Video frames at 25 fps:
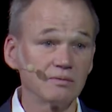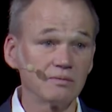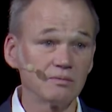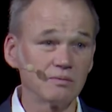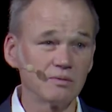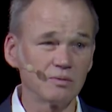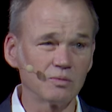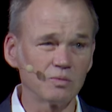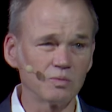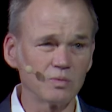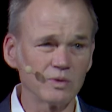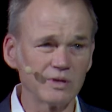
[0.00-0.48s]
the
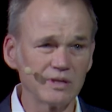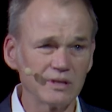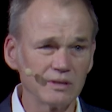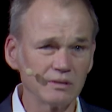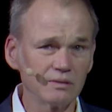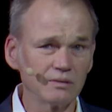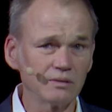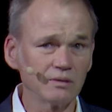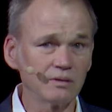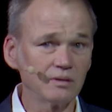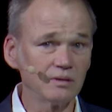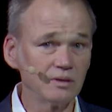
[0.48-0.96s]

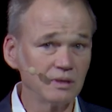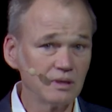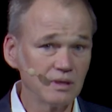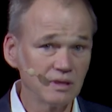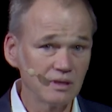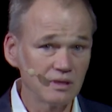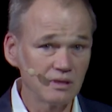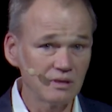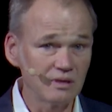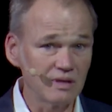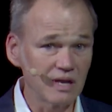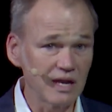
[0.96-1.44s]
real
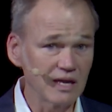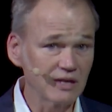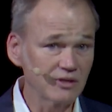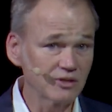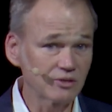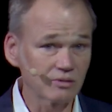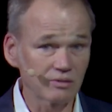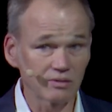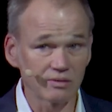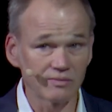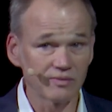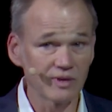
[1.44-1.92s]

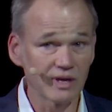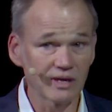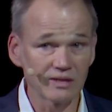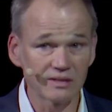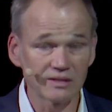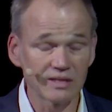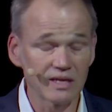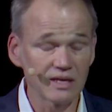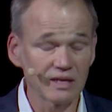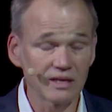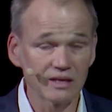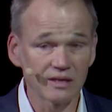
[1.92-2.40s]
nature of that
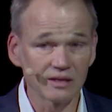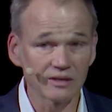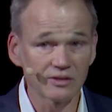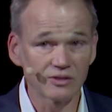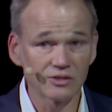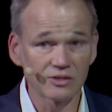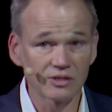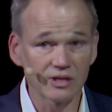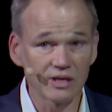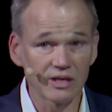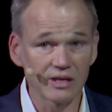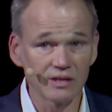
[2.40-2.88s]
data
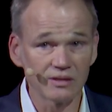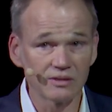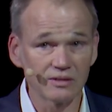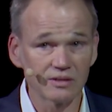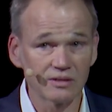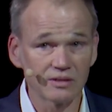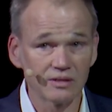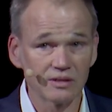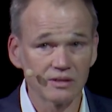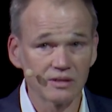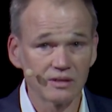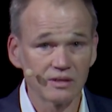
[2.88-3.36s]

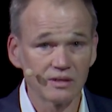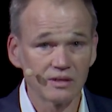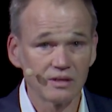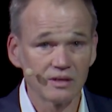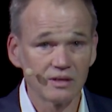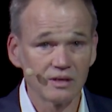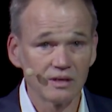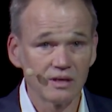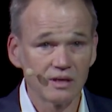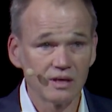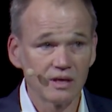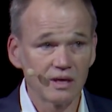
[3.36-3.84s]
exchange.
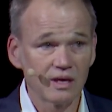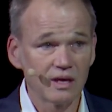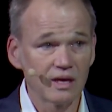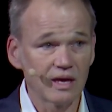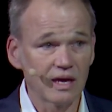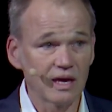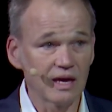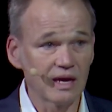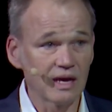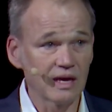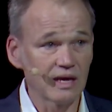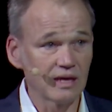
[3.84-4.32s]

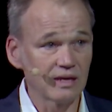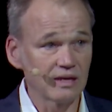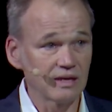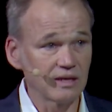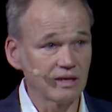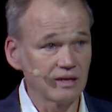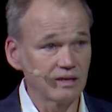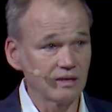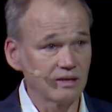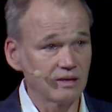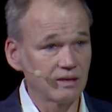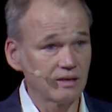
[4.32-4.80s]
And
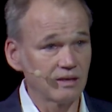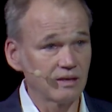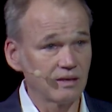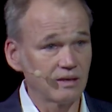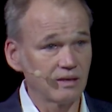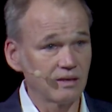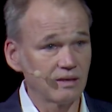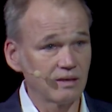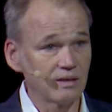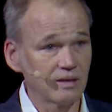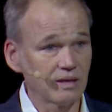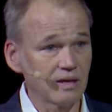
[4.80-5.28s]

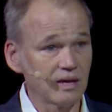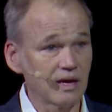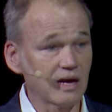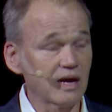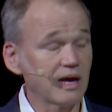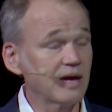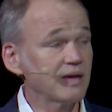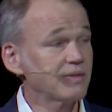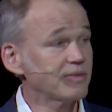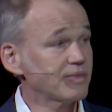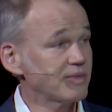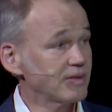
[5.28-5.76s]

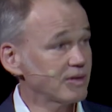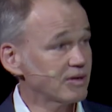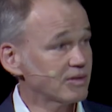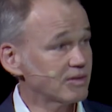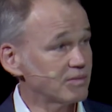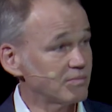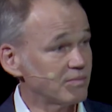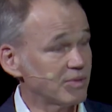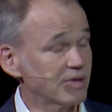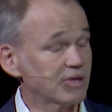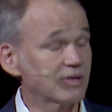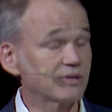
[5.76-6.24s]
I think the
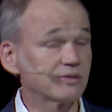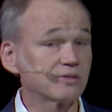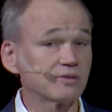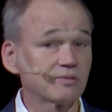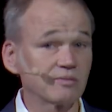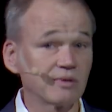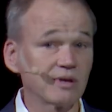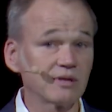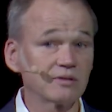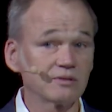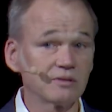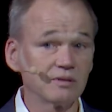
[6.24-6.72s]
biggest
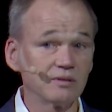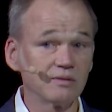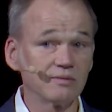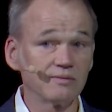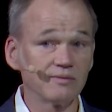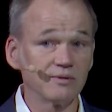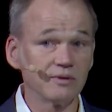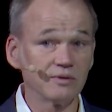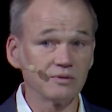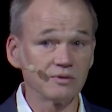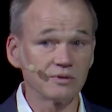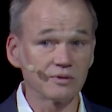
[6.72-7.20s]
threat to the
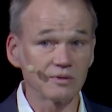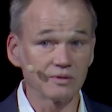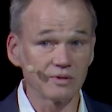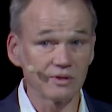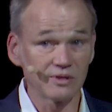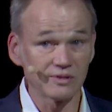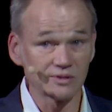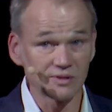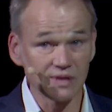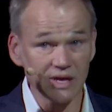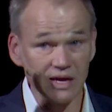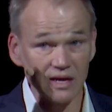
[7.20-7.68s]
future
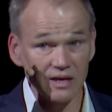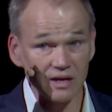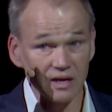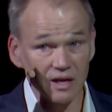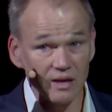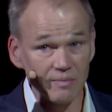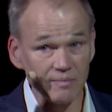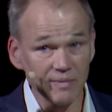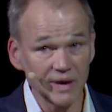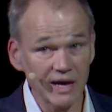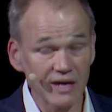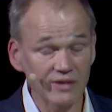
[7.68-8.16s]
is that
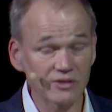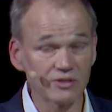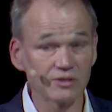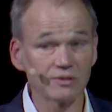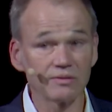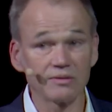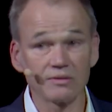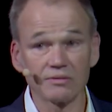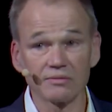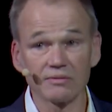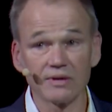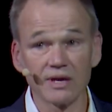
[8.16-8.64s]
imagined
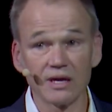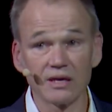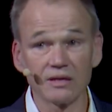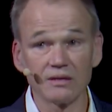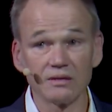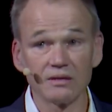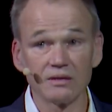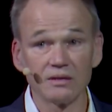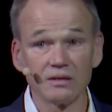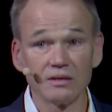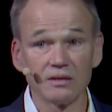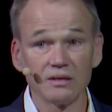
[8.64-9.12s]
threat
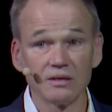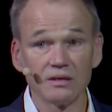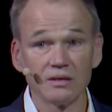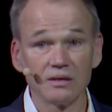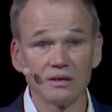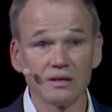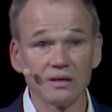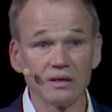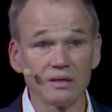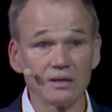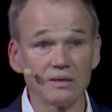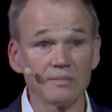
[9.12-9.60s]

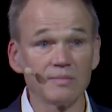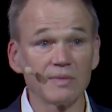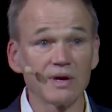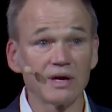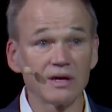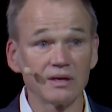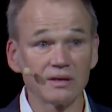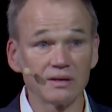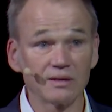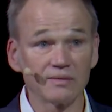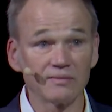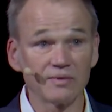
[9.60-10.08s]
in the
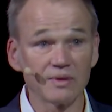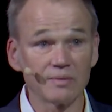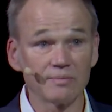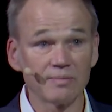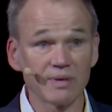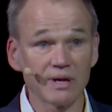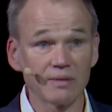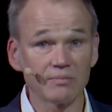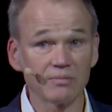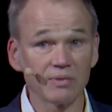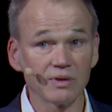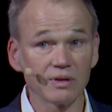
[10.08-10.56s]
mind of the
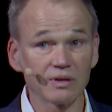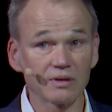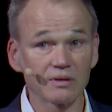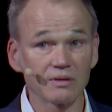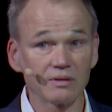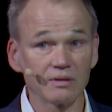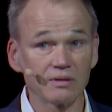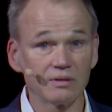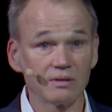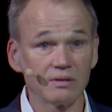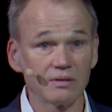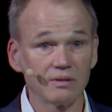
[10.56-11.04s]
public
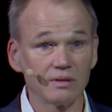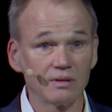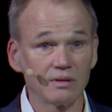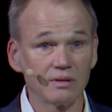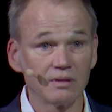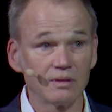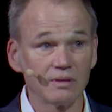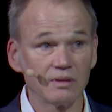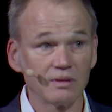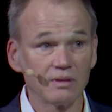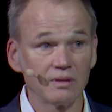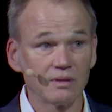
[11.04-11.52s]

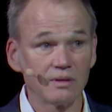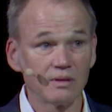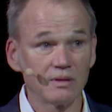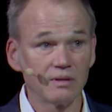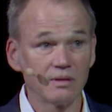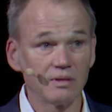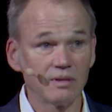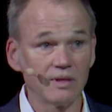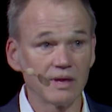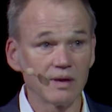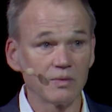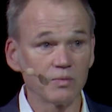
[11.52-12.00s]

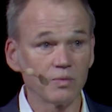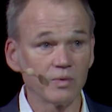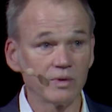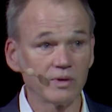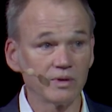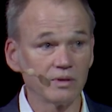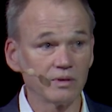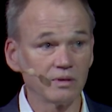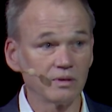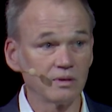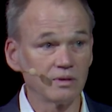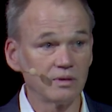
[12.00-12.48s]
that
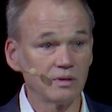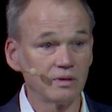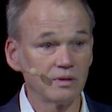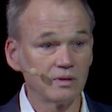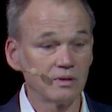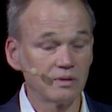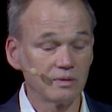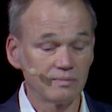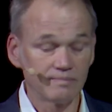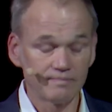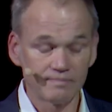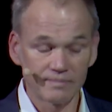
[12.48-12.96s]
will
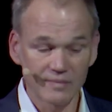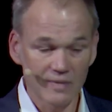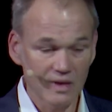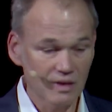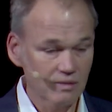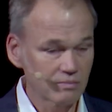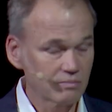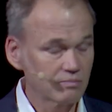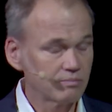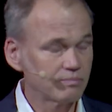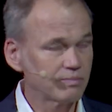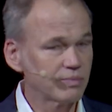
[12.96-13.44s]

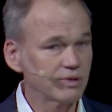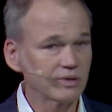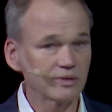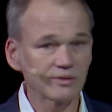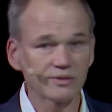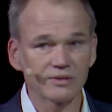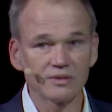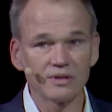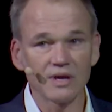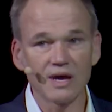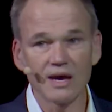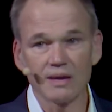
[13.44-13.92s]
put a
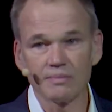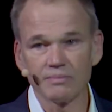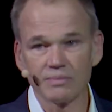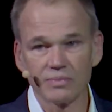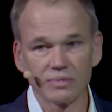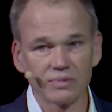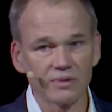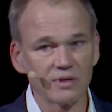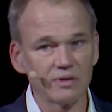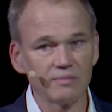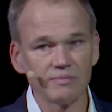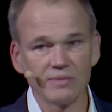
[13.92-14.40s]
stop,
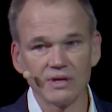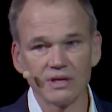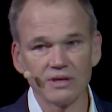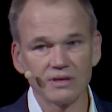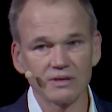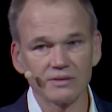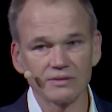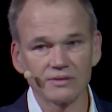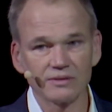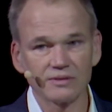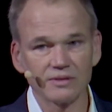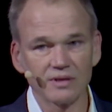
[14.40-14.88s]
an
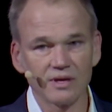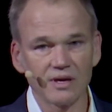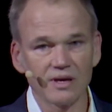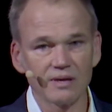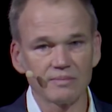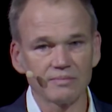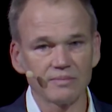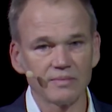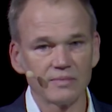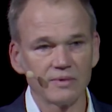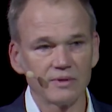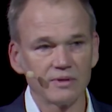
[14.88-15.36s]
immediate stop